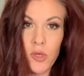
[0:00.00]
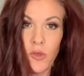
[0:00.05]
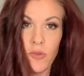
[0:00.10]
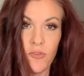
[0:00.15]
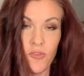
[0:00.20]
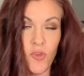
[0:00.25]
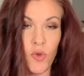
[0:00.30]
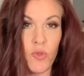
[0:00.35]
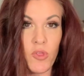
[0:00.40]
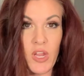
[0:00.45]

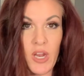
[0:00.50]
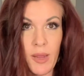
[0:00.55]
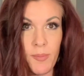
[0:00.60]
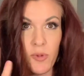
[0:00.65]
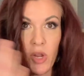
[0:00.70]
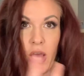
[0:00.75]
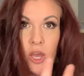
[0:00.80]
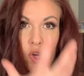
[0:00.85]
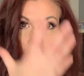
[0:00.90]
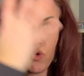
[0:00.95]
so that I'm
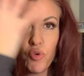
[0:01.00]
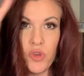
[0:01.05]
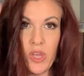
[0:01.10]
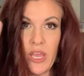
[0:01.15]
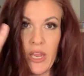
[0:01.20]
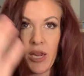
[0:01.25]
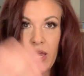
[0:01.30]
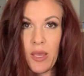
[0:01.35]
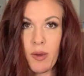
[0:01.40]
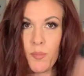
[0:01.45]
not
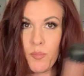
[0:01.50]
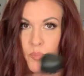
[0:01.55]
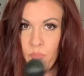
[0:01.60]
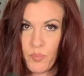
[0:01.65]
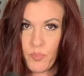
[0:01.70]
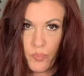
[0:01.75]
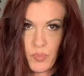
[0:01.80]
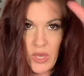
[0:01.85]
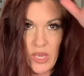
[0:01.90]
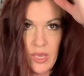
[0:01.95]
creating a
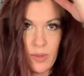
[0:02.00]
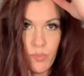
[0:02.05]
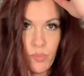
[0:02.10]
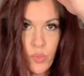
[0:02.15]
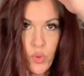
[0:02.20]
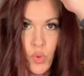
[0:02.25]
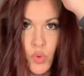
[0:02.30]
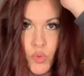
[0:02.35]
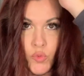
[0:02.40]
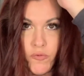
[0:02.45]
big
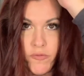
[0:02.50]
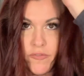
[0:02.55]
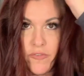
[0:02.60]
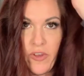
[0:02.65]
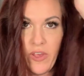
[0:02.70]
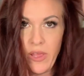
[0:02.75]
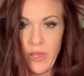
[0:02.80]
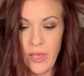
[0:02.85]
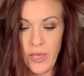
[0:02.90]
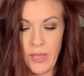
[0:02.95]
poof
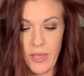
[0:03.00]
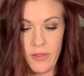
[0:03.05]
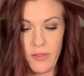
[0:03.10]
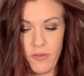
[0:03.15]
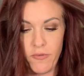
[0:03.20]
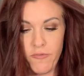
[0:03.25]
in the